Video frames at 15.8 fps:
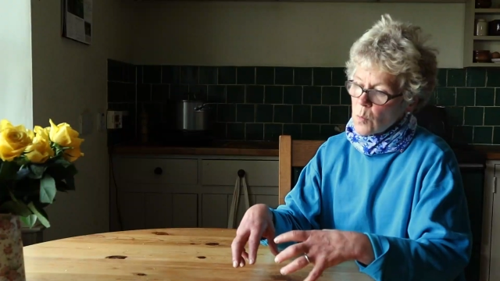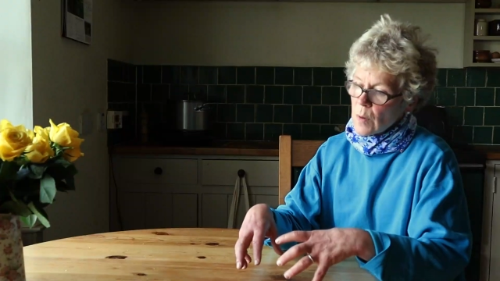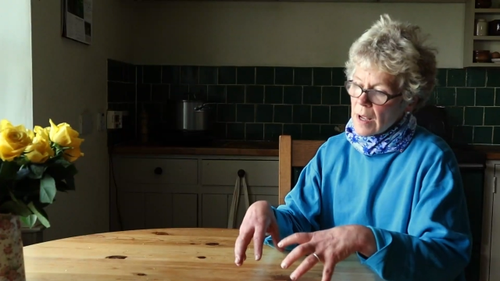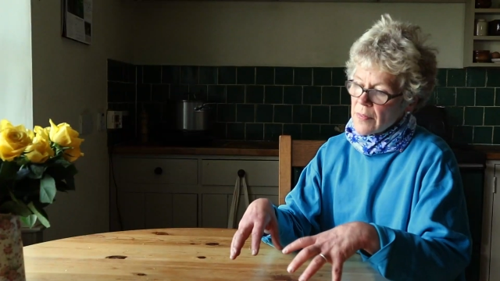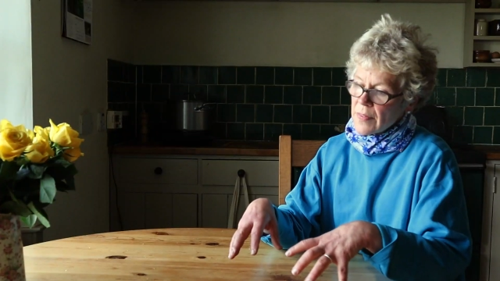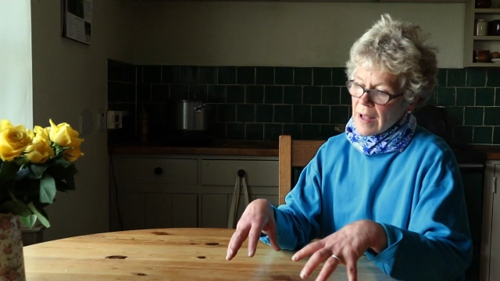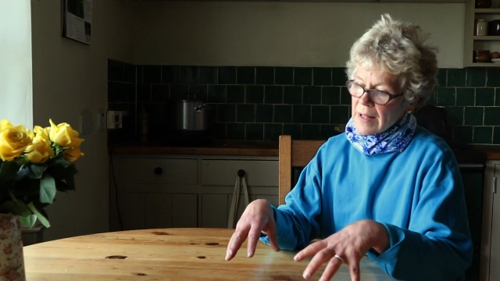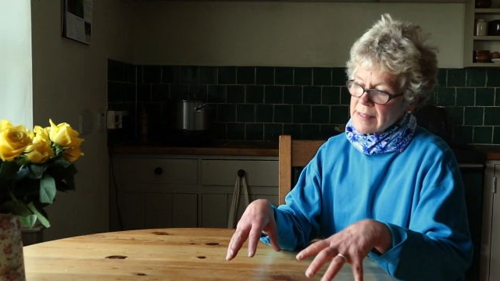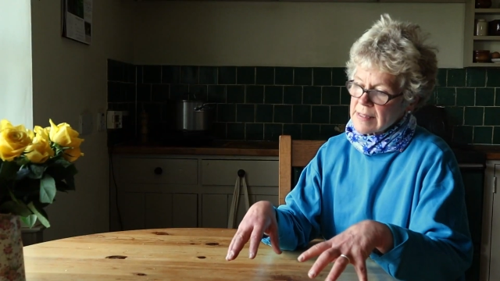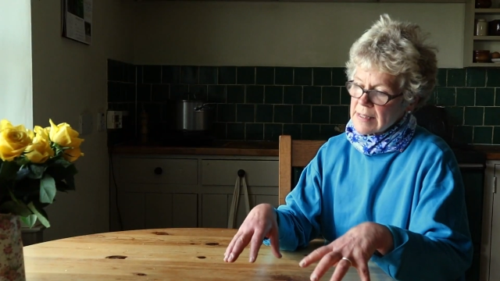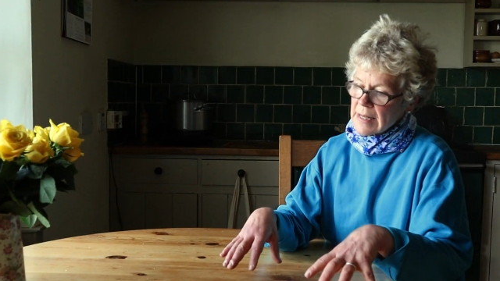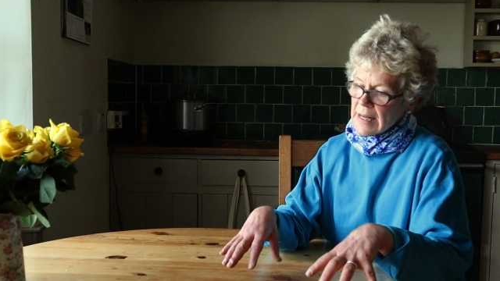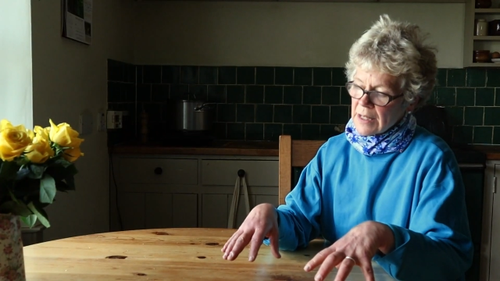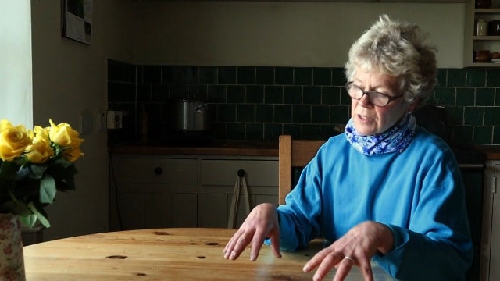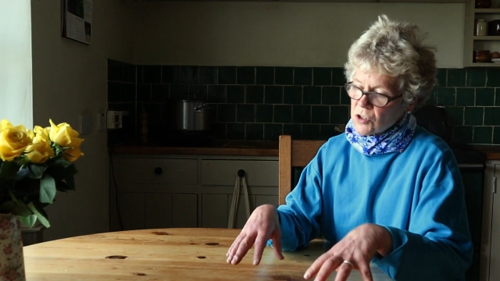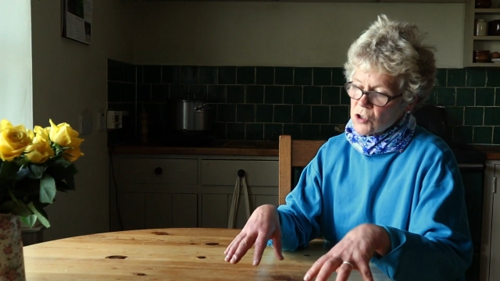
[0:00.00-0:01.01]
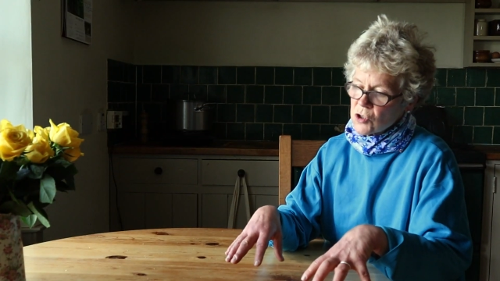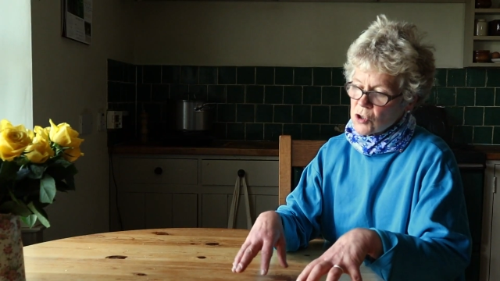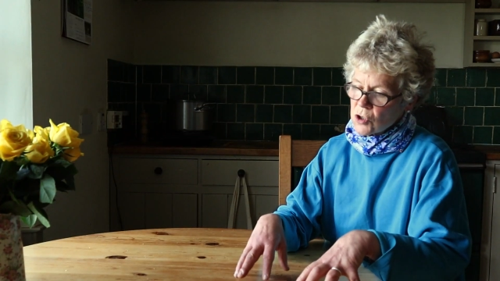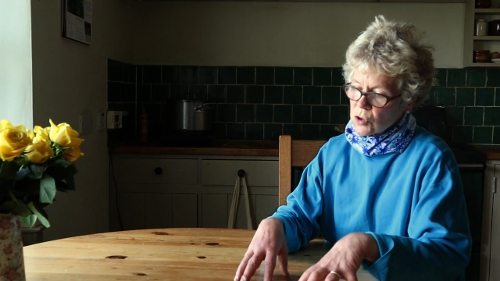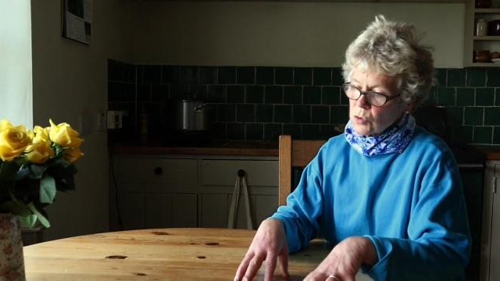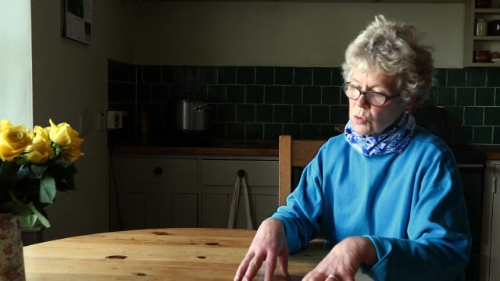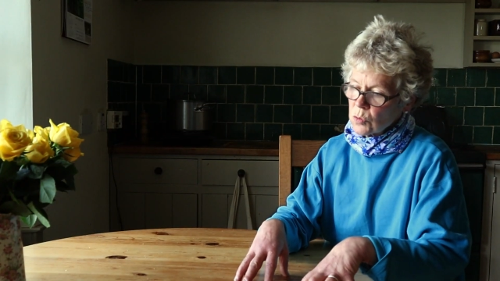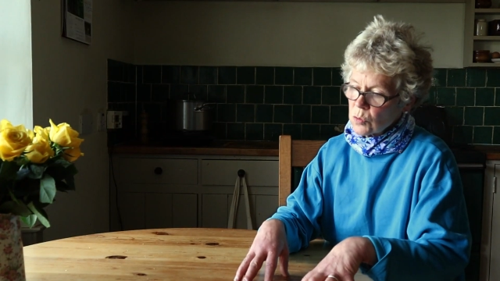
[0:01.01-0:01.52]
Where that's linked
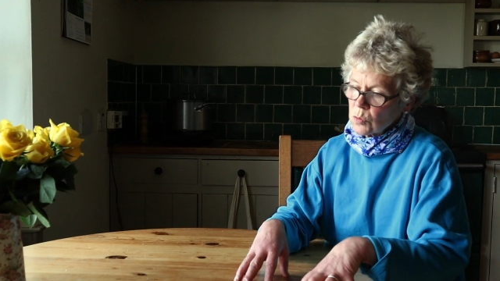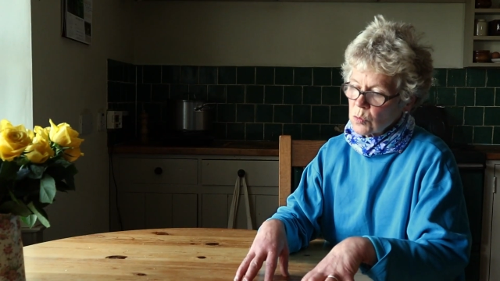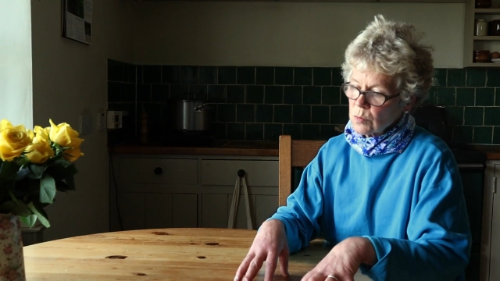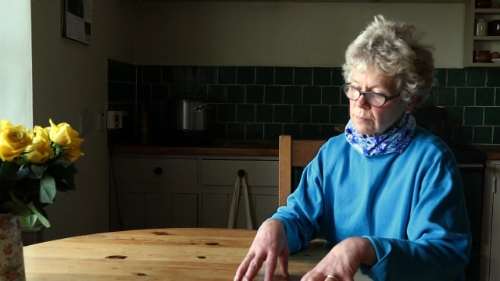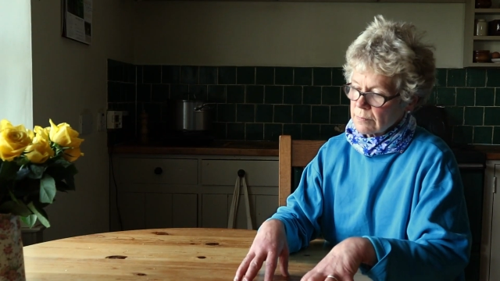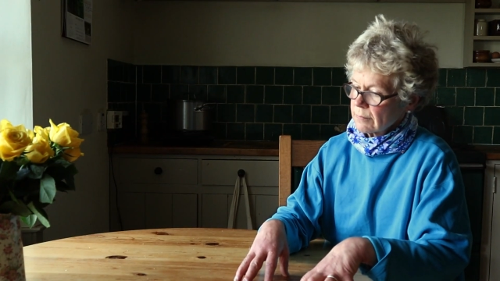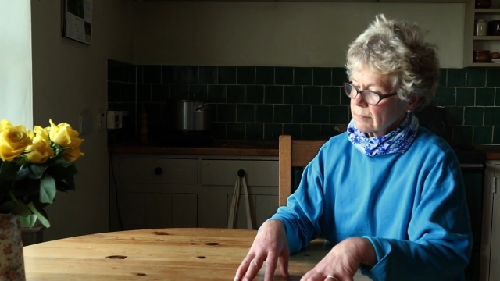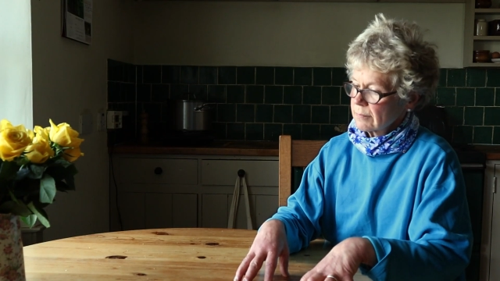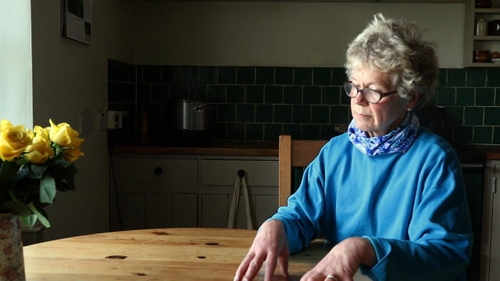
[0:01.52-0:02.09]
to